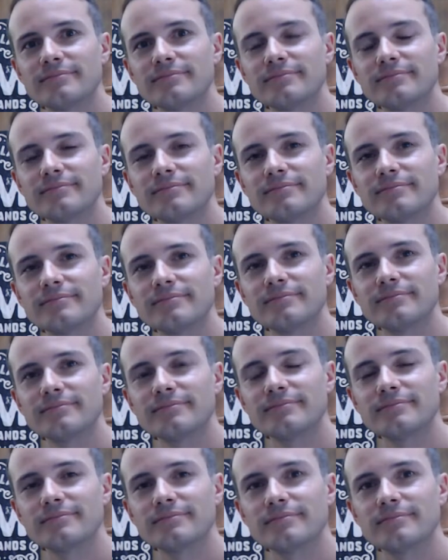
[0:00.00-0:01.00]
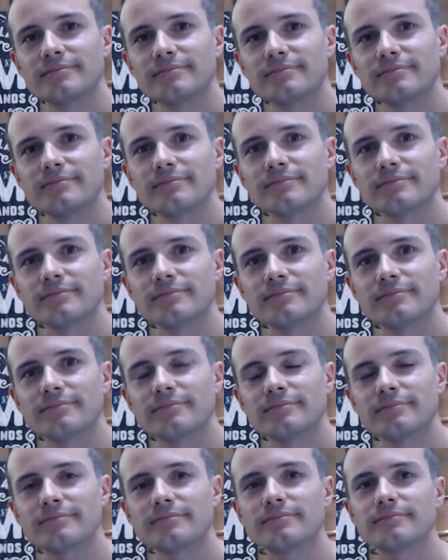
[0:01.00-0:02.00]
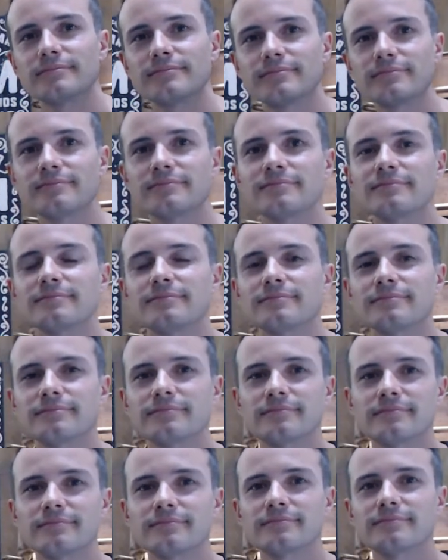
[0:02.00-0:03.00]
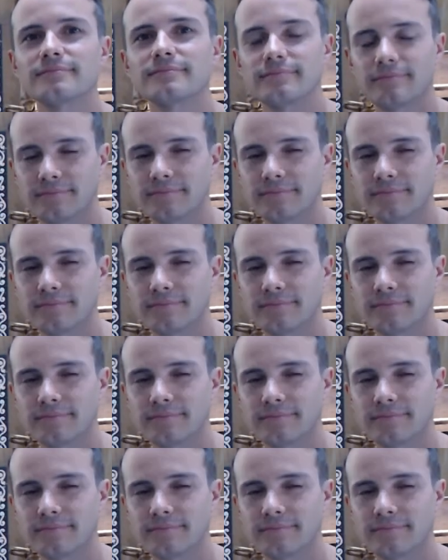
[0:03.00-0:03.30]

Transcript: (silent)